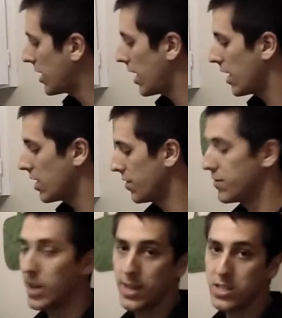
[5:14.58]
a can
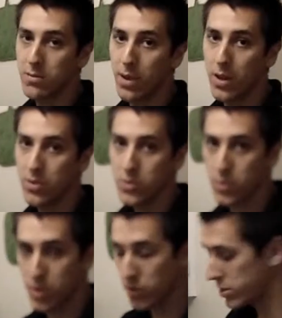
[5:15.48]
of diced tomatoes
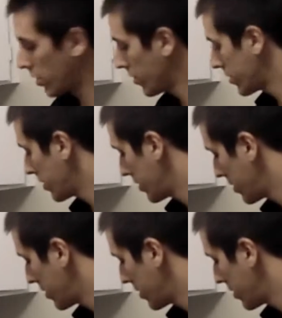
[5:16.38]
with no salt.